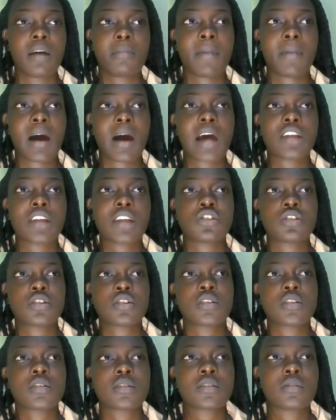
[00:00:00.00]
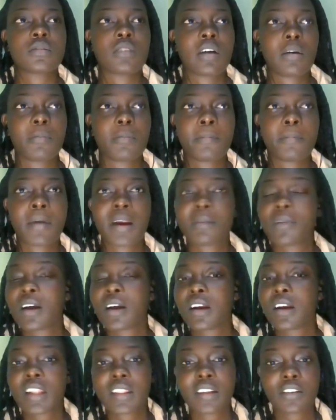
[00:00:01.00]
But I just
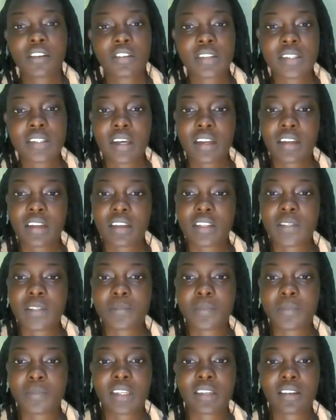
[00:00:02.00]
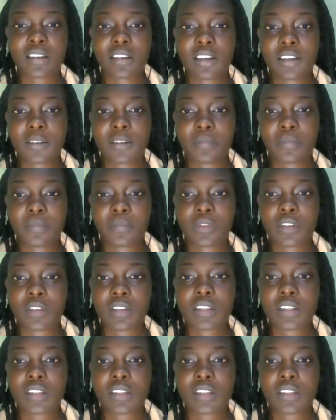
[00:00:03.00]
primarily the concern has been um,